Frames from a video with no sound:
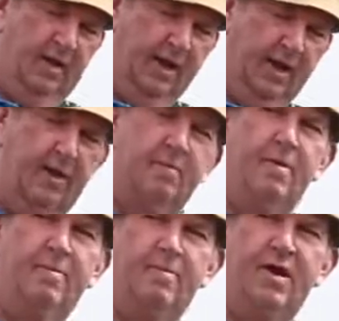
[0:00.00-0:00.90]
digging, they'll
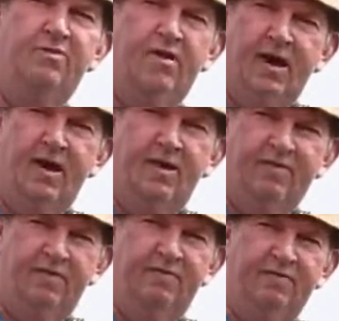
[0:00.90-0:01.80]
probably be paying 3 or
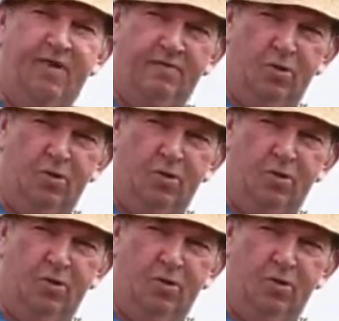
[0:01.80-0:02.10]
3.50